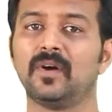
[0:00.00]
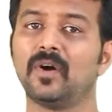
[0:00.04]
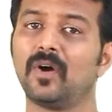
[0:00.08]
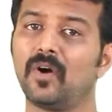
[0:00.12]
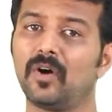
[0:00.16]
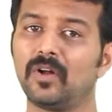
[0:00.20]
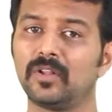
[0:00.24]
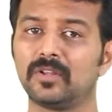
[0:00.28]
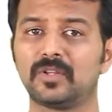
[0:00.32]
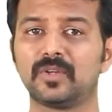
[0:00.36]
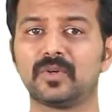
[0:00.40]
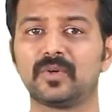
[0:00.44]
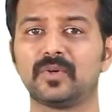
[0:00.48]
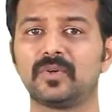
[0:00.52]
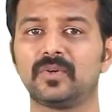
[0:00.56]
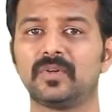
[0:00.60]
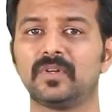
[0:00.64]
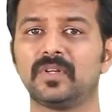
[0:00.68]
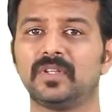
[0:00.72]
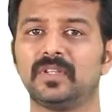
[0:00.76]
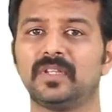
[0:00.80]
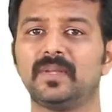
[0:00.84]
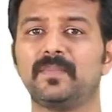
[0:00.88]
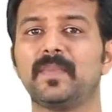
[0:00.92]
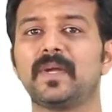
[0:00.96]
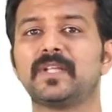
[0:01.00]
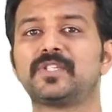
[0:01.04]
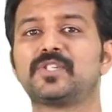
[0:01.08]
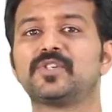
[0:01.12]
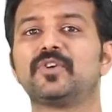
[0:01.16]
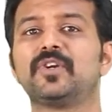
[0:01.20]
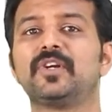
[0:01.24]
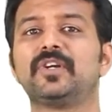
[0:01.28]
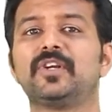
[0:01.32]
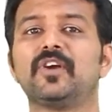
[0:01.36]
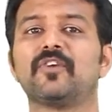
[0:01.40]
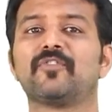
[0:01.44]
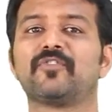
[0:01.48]
Although the
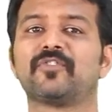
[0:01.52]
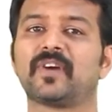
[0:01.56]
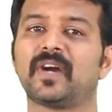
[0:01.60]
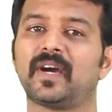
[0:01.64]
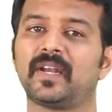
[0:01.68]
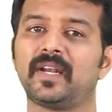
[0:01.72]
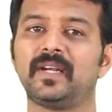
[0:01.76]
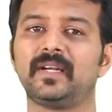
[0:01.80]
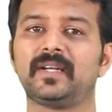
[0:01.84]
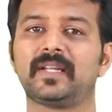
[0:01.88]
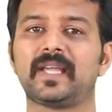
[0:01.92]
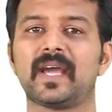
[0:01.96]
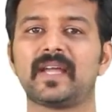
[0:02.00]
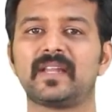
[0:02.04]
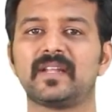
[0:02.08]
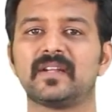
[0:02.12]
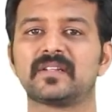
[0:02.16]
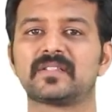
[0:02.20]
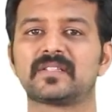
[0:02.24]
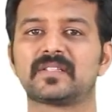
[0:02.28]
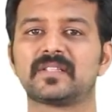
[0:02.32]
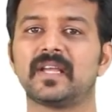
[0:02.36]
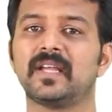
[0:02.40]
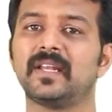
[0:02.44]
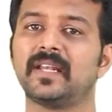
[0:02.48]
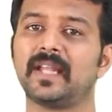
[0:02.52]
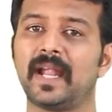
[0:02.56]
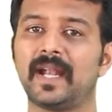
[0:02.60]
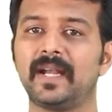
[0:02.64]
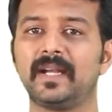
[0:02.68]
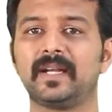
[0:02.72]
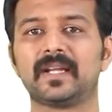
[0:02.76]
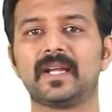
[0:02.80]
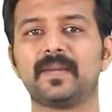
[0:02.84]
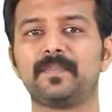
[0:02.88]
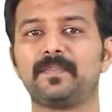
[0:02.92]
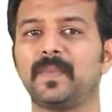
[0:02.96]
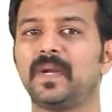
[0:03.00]
majority of current carriers in
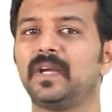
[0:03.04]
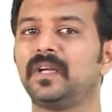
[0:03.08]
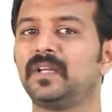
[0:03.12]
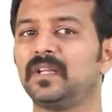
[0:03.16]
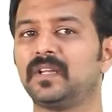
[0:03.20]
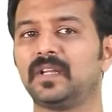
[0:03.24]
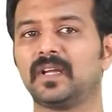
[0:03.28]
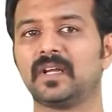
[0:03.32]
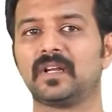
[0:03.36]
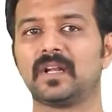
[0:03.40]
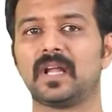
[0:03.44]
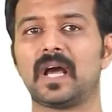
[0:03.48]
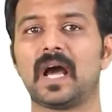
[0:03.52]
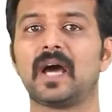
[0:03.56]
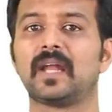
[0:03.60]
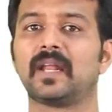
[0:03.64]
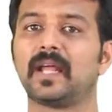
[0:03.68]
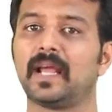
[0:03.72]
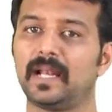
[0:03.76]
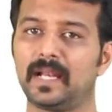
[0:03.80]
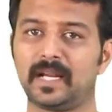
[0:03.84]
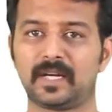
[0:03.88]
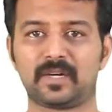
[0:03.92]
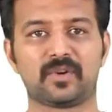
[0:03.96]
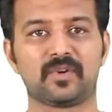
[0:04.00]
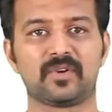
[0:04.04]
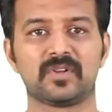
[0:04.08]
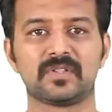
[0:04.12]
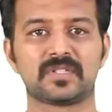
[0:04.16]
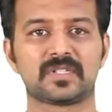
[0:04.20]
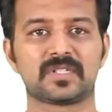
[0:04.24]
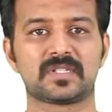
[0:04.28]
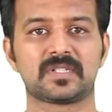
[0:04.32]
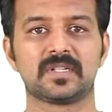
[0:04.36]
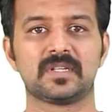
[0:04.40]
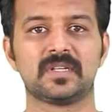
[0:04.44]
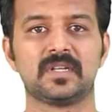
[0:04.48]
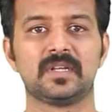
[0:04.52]
N-type material are
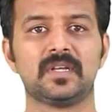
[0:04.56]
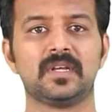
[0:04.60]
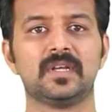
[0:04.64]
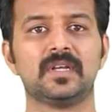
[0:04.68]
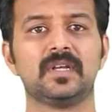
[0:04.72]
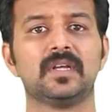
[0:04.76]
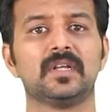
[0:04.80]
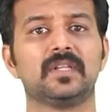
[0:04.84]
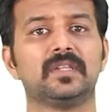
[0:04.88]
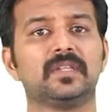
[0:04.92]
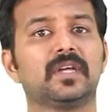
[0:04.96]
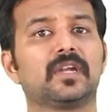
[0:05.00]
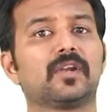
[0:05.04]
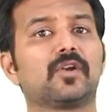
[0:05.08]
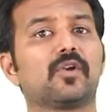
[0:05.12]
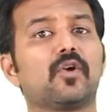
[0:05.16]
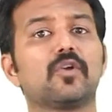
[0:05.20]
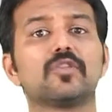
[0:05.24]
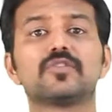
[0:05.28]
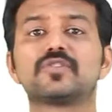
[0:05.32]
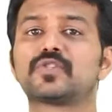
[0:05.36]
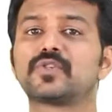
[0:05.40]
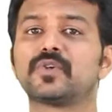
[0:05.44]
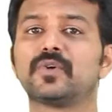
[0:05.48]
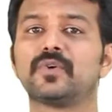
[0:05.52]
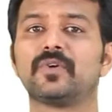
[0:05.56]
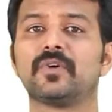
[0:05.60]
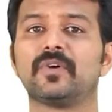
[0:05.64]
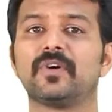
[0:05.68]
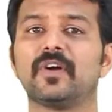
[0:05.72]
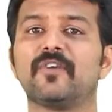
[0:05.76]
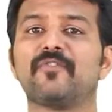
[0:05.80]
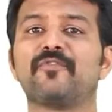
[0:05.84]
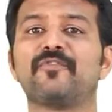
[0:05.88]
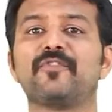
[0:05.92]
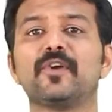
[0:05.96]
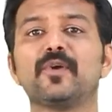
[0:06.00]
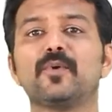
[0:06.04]
electrons, there are also
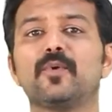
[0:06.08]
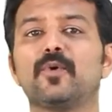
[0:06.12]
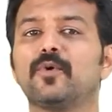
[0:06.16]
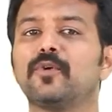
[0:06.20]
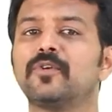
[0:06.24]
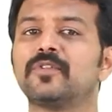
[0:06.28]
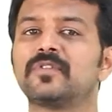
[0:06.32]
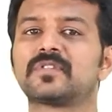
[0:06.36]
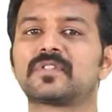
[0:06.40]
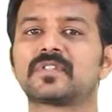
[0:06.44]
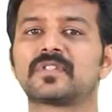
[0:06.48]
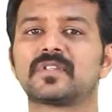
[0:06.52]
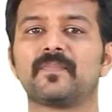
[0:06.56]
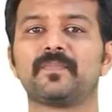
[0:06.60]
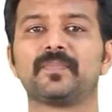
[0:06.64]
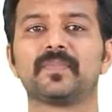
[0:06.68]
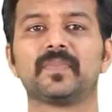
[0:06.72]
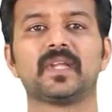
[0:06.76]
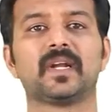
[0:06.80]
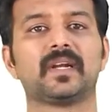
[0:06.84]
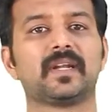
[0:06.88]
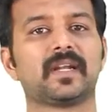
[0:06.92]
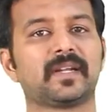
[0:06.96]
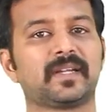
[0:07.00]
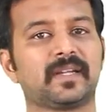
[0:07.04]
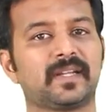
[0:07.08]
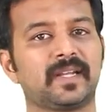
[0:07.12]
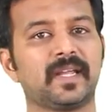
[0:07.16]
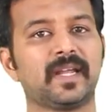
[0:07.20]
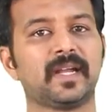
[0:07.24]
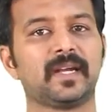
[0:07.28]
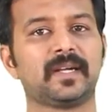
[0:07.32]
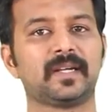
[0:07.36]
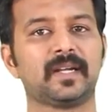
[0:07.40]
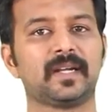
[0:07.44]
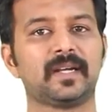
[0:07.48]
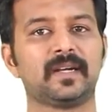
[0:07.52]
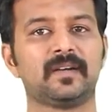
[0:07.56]
a few holes that are
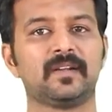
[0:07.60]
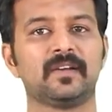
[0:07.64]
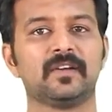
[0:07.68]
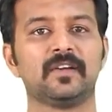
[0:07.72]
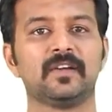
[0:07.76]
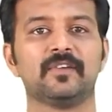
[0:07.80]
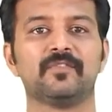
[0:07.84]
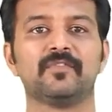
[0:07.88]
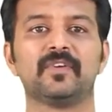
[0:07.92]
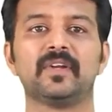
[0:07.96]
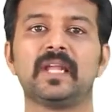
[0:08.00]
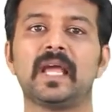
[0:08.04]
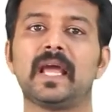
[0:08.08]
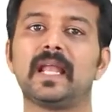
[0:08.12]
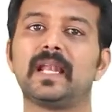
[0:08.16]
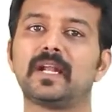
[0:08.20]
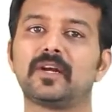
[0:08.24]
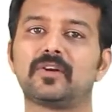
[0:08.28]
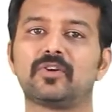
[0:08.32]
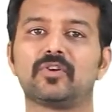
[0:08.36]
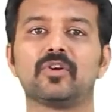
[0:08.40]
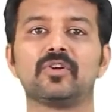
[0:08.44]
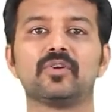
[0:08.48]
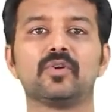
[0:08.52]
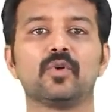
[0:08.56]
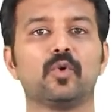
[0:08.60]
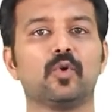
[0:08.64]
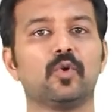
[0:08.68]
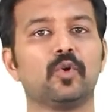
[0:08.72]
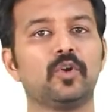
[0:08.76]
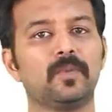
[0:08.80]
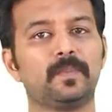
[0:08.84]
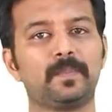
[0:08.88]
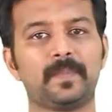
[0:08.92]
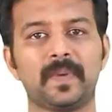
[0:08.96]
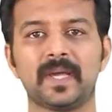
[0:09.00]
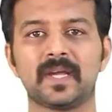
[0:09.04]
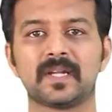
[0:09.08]
created when electron-hole
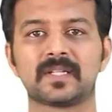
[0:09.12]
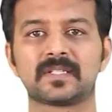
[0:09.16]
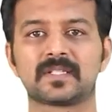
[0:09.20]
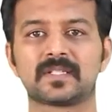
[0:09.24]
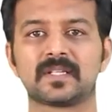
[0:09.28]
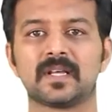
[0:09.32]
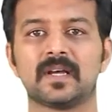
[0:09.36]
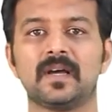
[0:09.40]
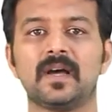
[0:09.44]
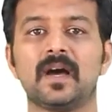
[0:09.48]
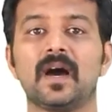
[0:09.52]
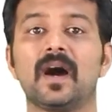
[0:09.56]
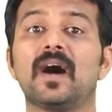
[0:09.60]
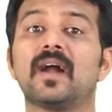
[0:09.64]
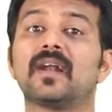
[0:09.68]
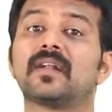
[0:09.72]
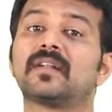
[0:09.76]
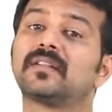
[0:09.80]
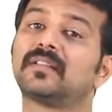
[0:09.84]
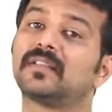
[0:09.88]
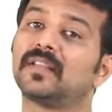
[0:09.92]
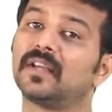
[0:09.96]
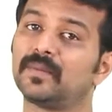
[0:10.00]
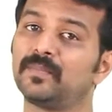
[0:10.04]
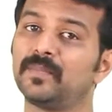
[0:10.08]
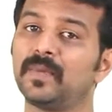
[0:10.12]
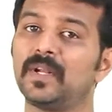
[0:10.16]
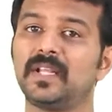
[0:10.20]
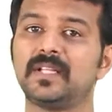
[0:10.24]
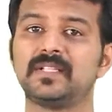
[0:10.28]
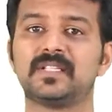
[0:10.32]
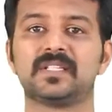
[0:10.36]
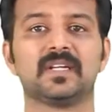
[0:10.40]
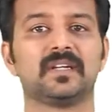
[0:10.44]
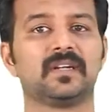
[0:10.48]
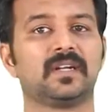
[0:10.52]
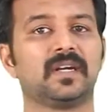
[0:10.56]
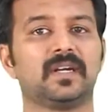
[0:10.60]
pairs are thermally
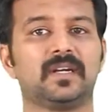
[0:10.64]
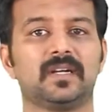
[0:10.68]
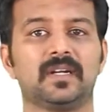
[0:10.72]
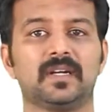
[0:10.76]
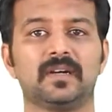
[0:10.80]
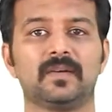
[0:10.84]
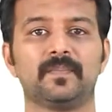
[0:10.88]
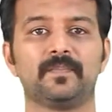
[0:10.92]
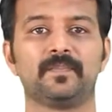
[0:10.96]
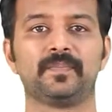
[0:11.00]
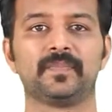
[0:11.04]
generated.